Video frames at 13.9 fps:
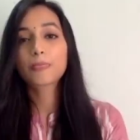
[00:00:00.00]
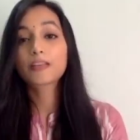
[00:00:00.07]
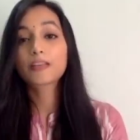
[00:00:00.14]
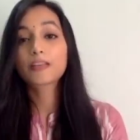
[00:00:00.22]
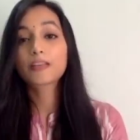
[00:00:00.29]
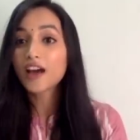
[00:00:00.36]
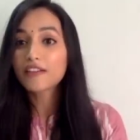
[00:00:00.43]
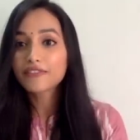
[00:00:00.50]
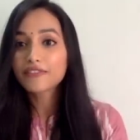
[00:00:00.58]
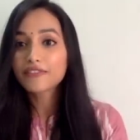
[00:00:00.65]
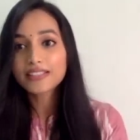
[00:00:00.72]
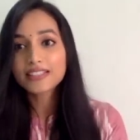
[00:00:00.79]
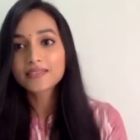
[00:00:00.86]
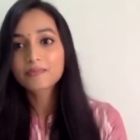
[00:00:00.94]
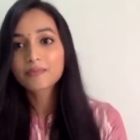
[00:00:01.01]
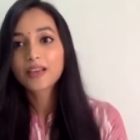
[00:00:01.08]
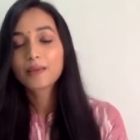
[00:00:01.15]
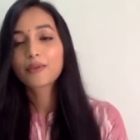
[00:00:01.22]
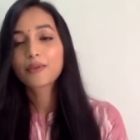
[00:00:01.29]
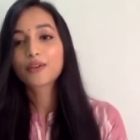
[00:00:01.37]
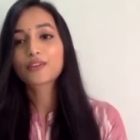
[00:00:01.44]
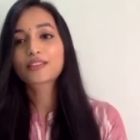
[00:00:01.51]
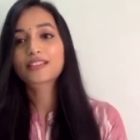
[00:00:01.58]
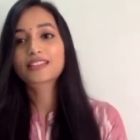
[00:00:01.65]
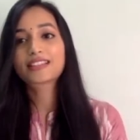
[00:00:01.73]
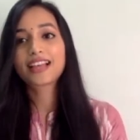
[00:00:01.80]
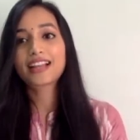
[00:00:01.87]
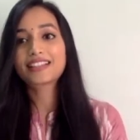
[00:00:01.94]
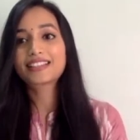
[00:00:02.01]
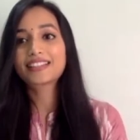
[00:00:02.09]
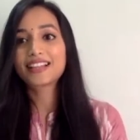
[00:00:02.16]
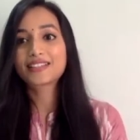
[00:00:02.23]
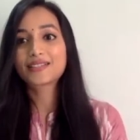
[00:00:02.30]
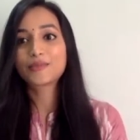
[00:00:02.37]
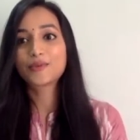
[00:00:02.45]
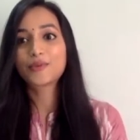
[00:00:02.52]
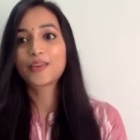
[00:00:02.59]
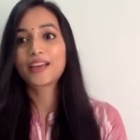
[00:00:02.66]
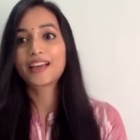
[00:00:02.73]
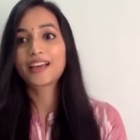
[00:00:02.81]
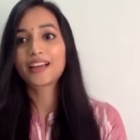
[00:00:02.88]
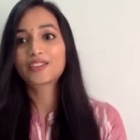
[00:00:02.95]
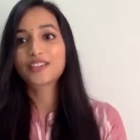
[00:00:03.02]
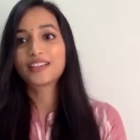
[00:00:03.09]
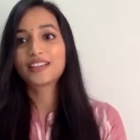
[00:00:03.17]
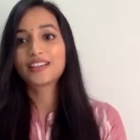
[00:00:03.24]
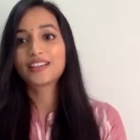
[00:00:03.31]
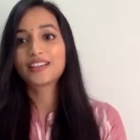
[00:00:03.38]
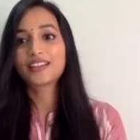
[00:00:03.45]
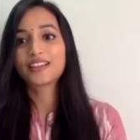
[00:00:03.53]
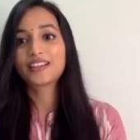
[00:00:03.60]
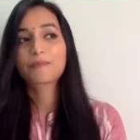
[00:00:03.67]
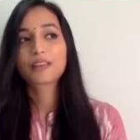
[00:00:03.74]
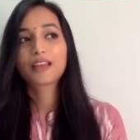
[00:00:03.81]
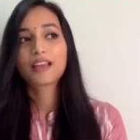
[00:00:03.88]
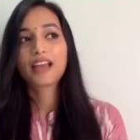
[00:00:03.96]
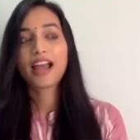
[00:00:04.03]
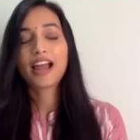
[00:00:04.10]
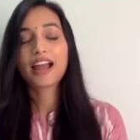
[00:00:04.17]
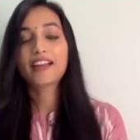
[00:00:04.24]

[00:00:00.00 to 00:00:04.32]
Scarface, because that's that's the movie I actually uh, had